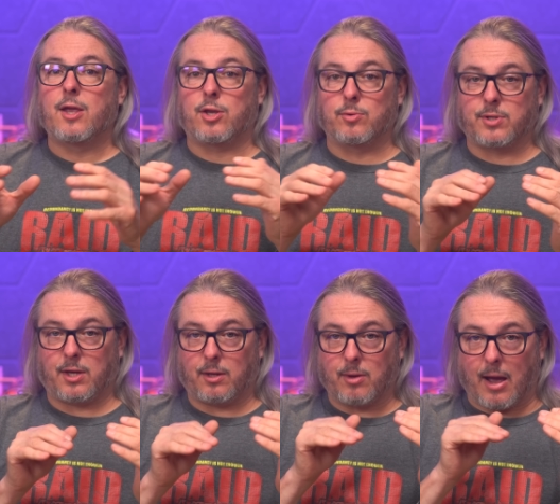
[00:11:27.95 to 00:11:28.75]

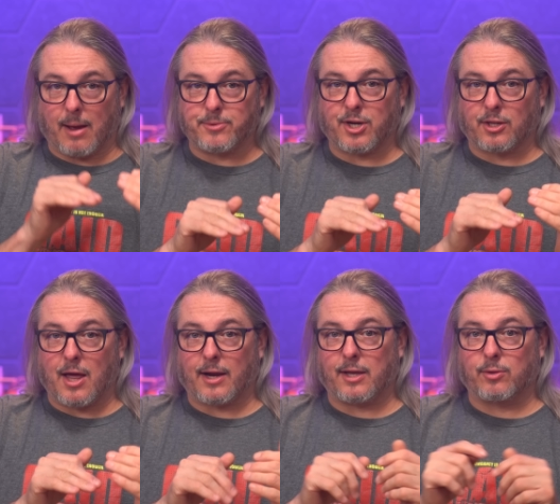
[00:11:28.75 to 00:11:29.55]
using object
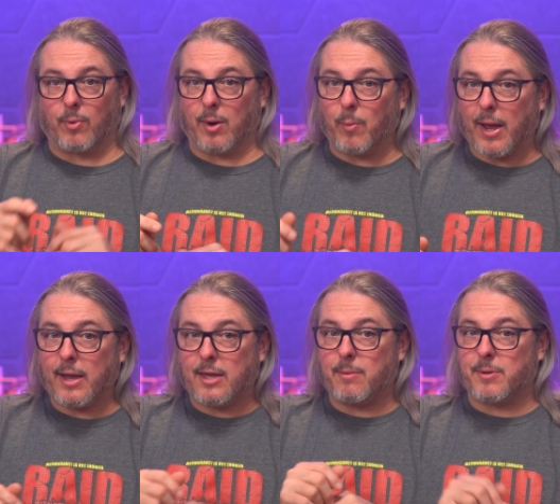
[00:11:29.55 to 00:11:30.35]
locking the right way,
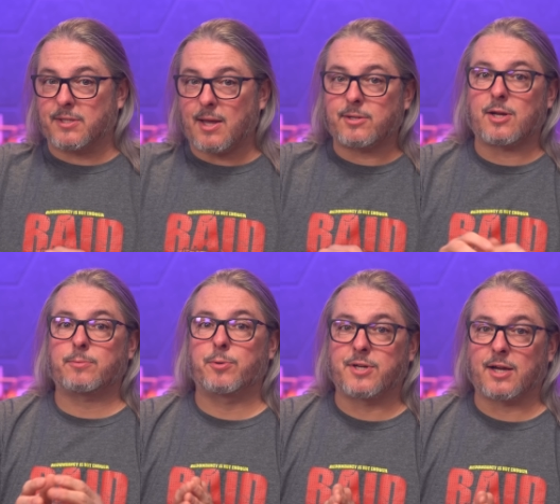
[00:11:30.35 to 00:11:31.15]
keeping snapshots
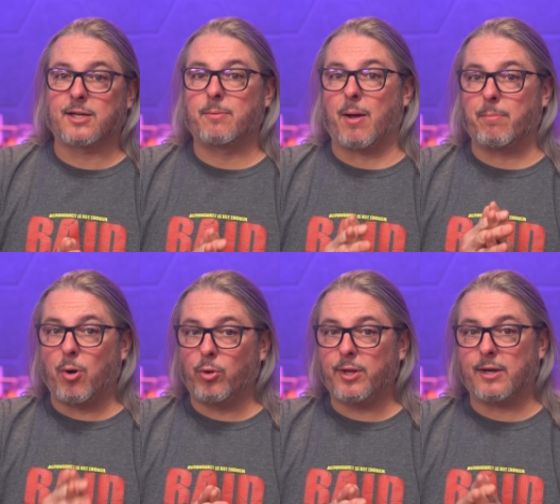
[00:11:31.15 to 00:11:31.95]
protected by
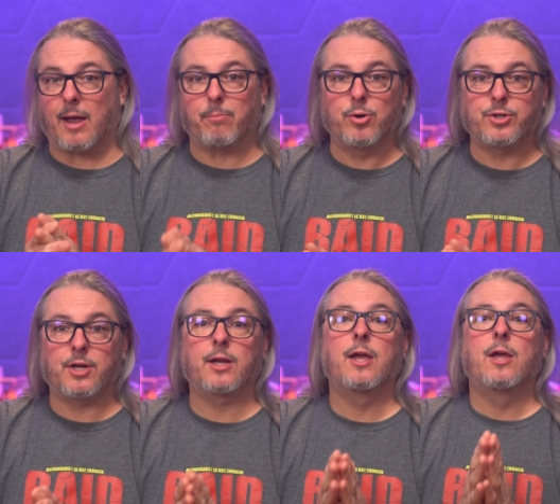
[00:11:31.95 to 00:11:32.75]
polling, not pushing.